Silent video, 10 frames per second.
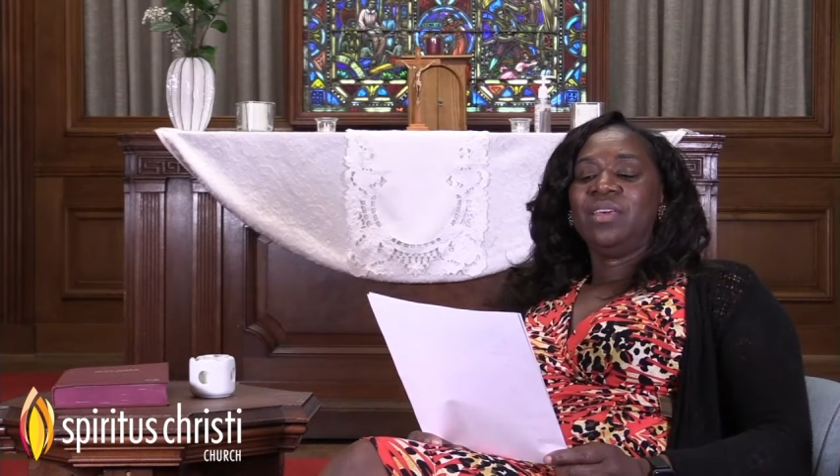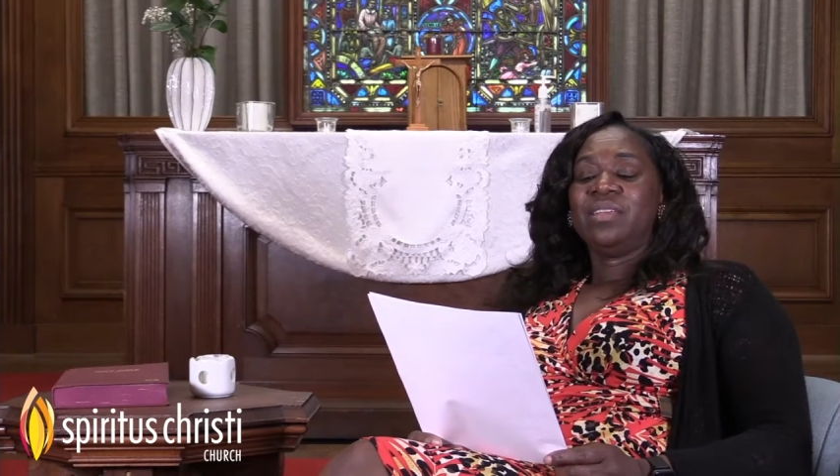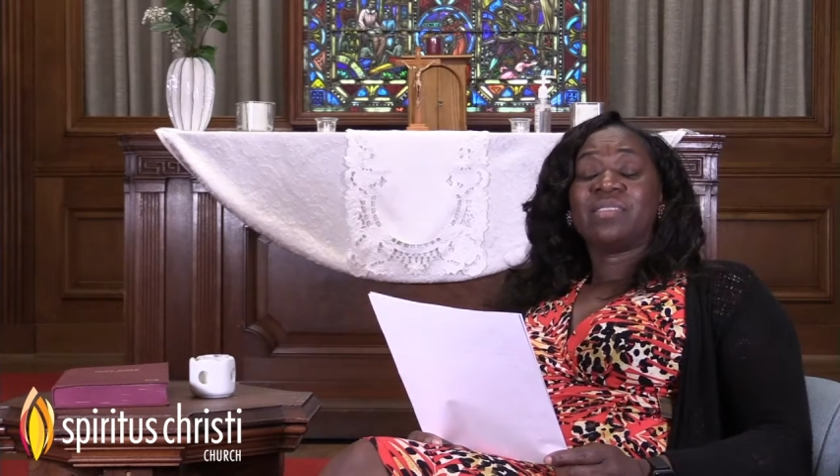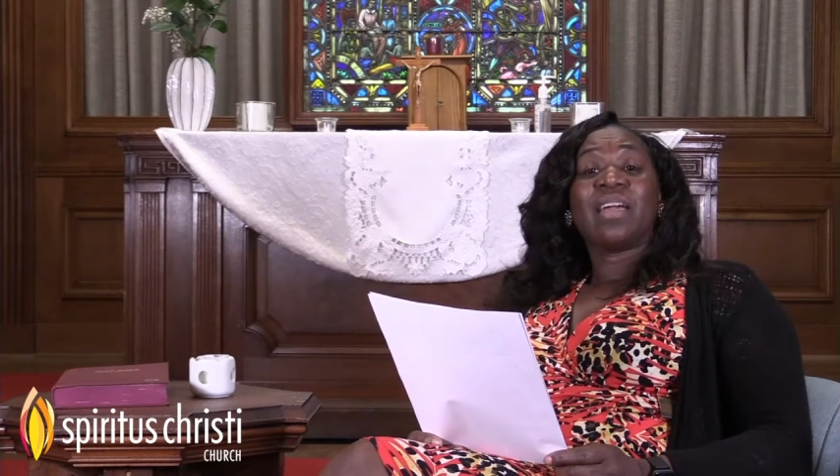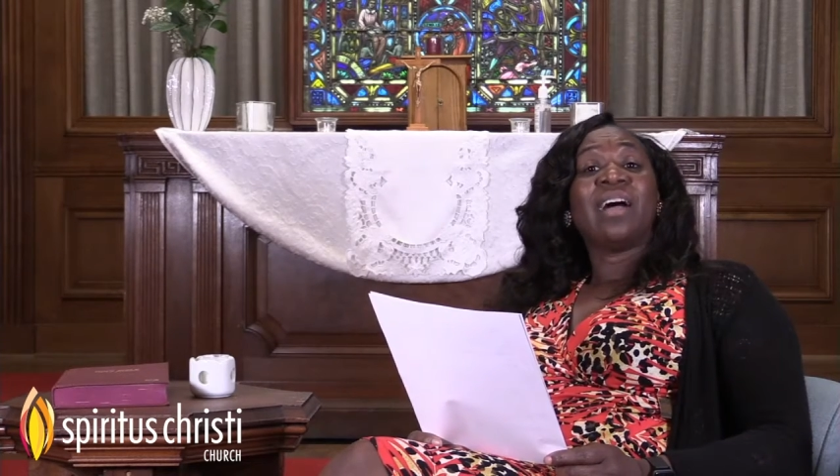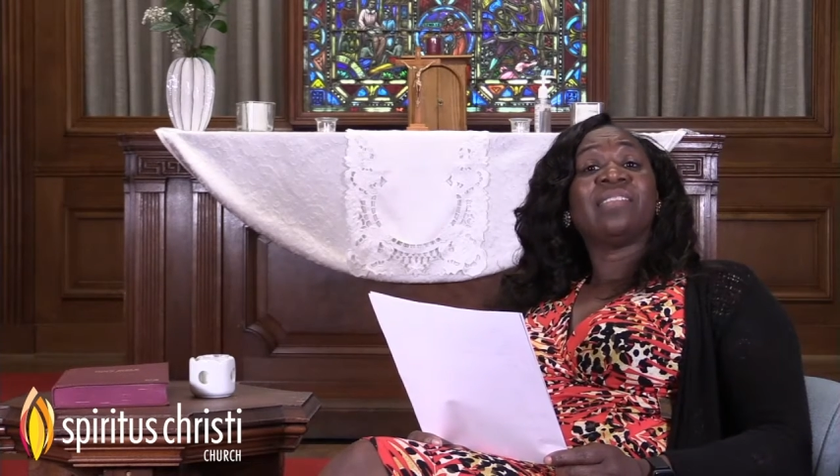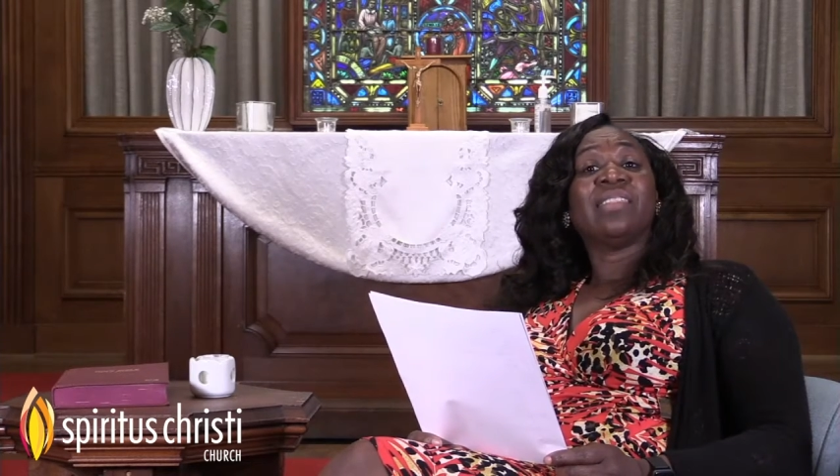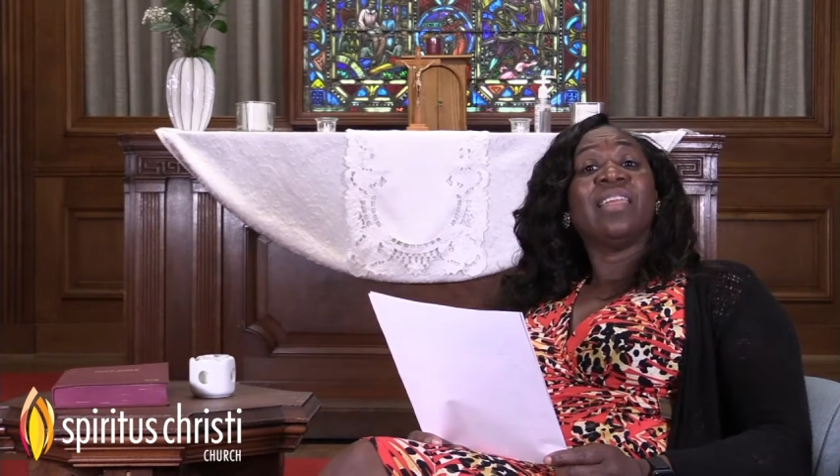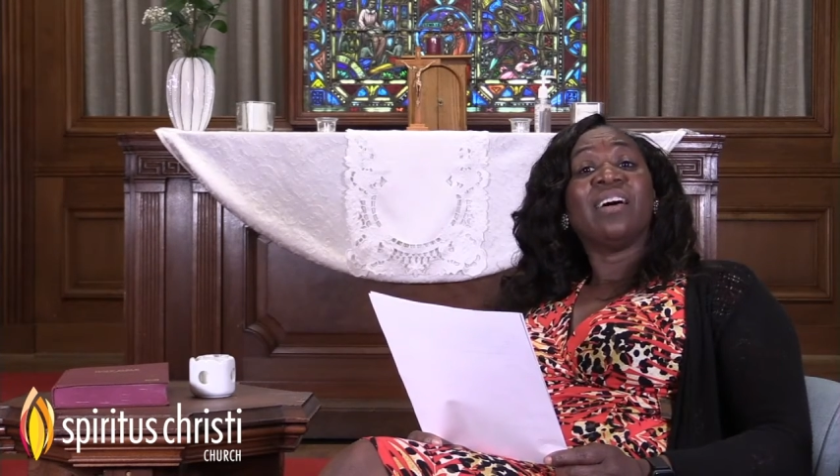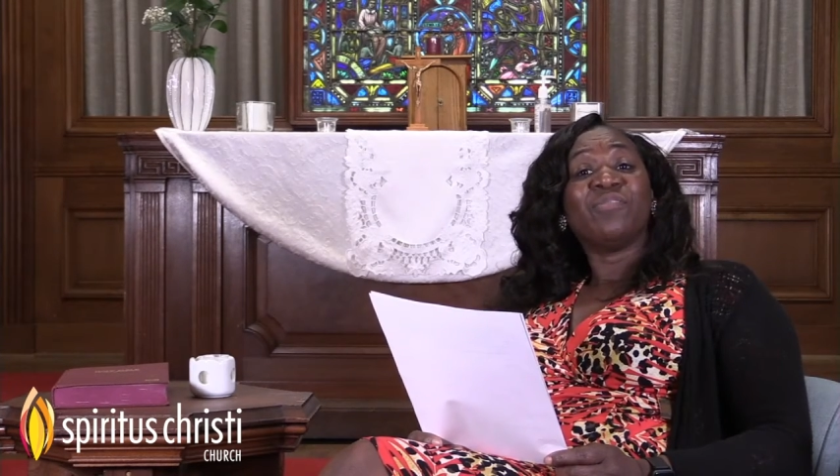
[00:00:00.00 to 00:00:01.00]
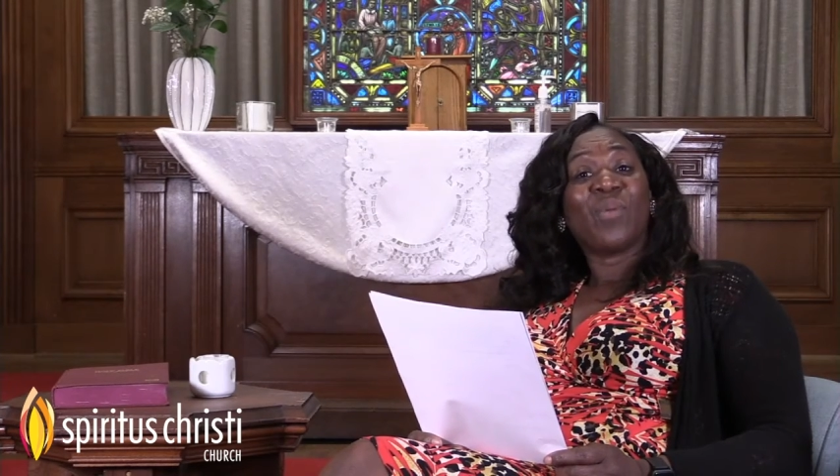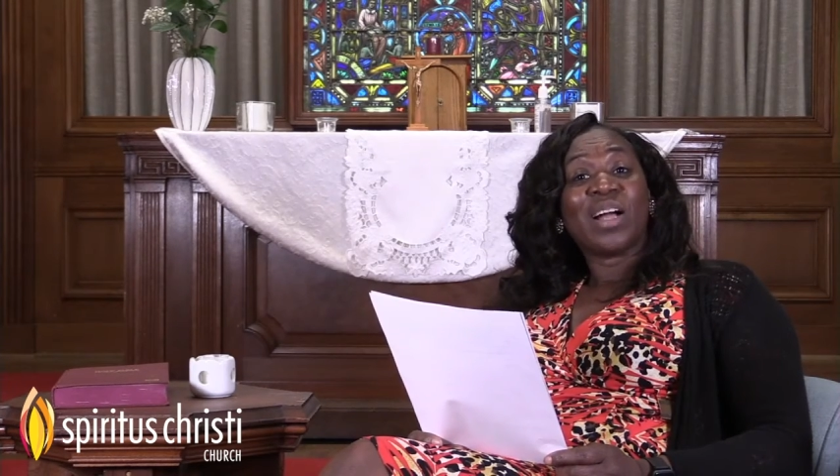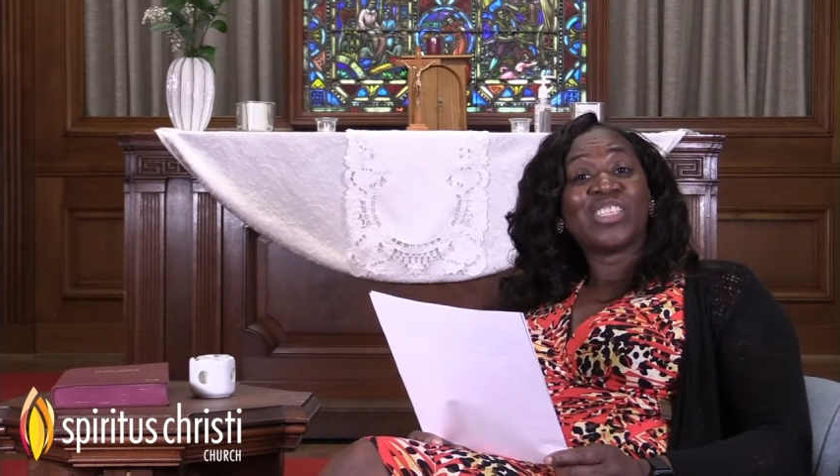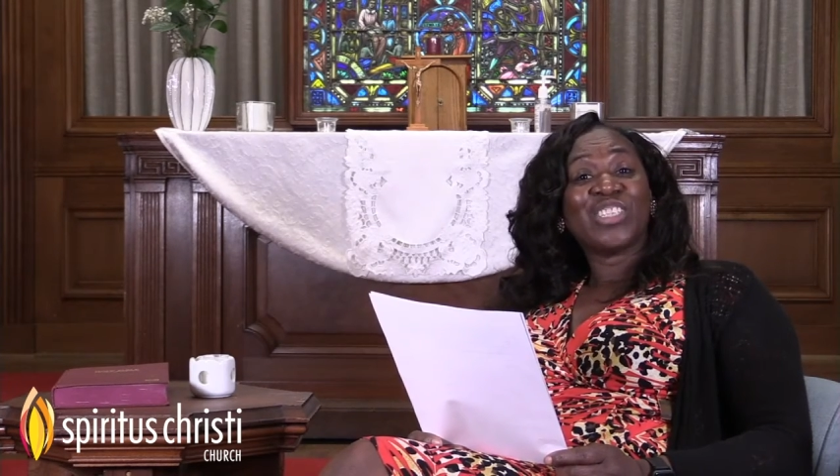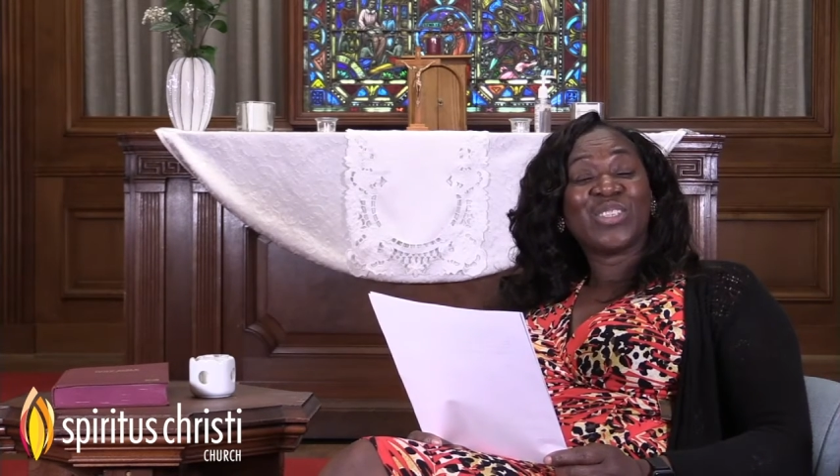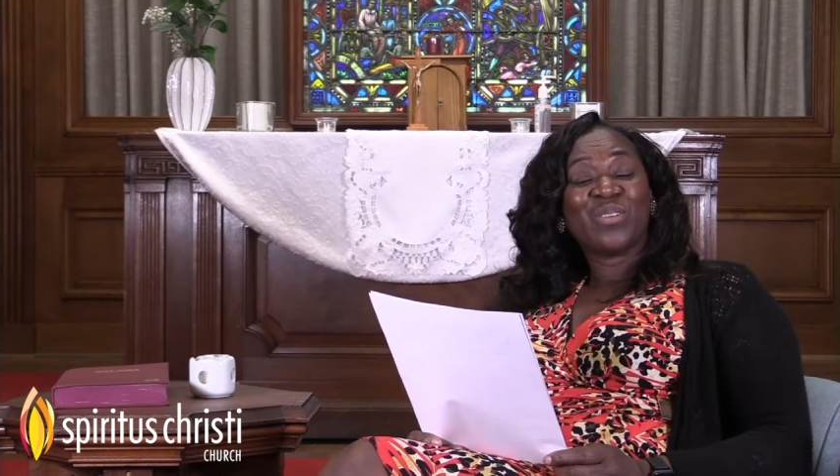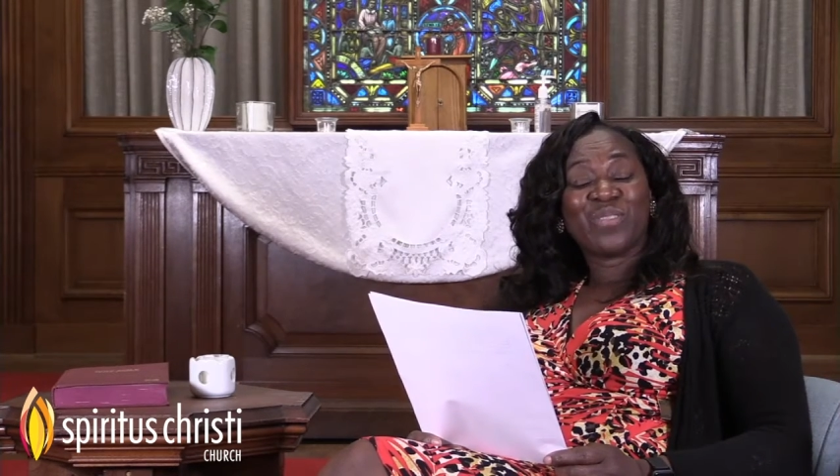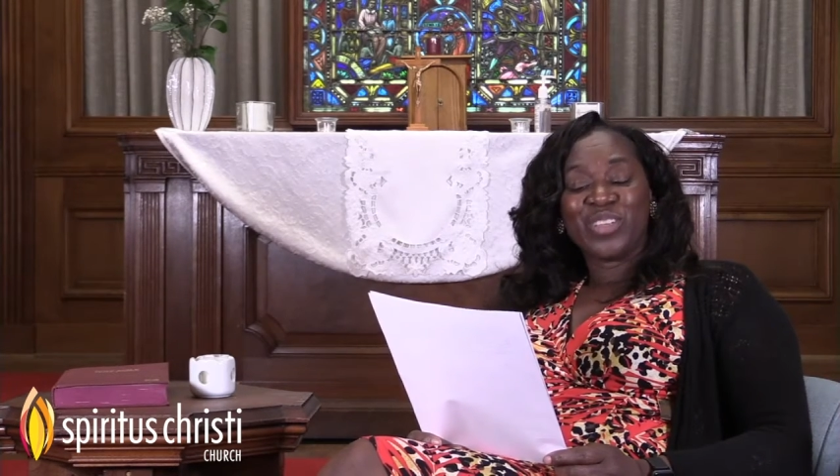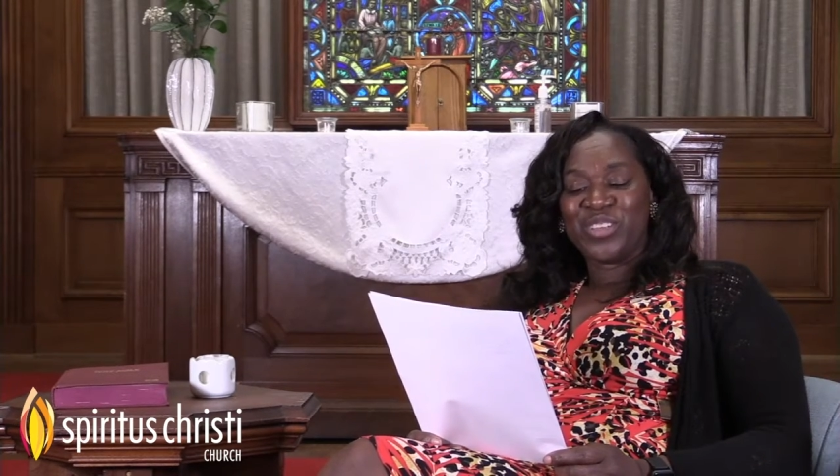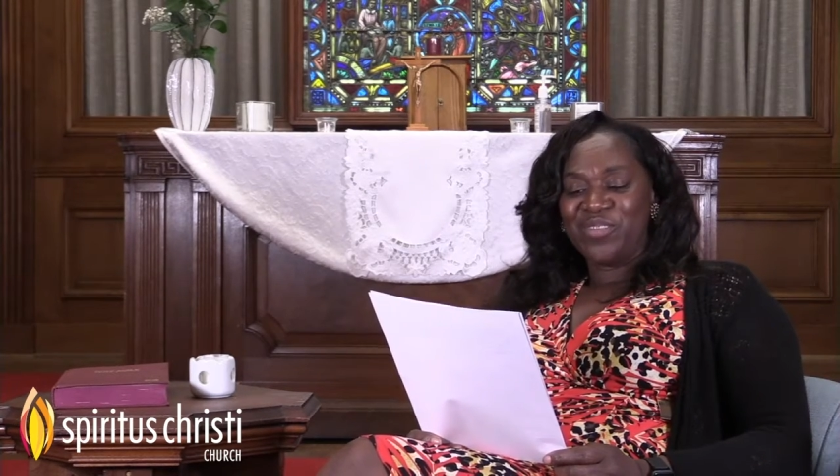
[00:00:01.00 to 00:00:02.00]
As God's love washes
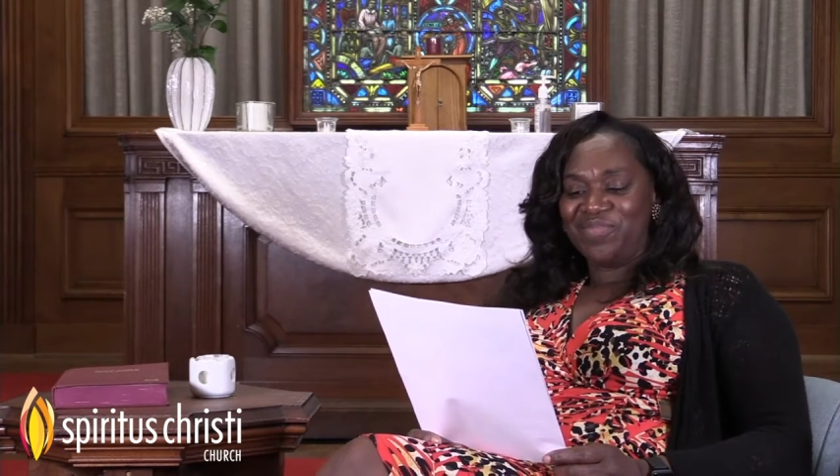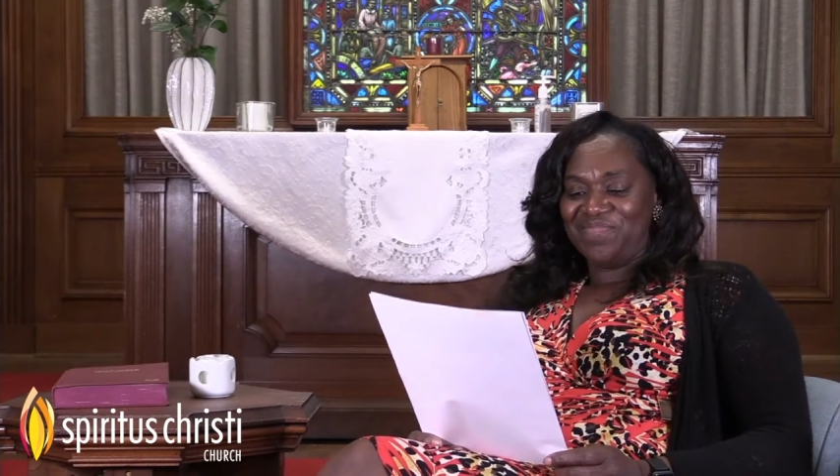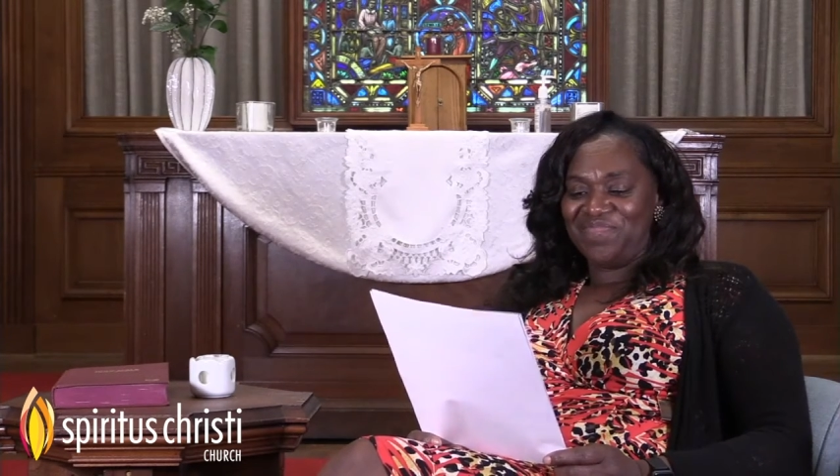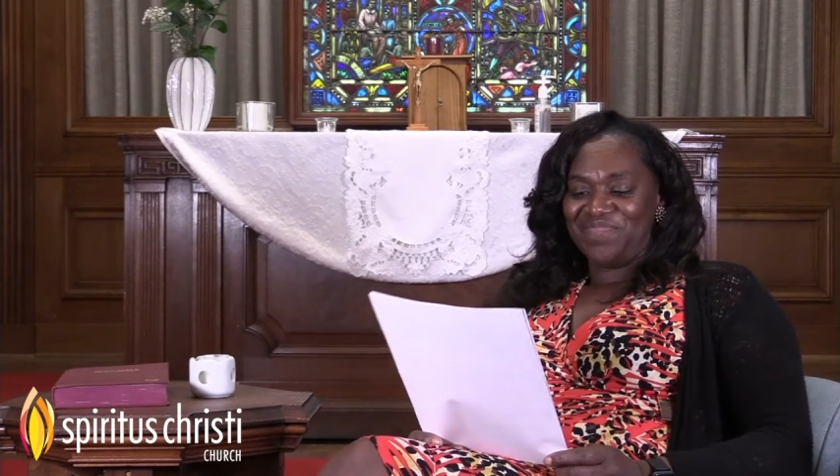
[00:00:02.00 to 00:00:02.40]
over you,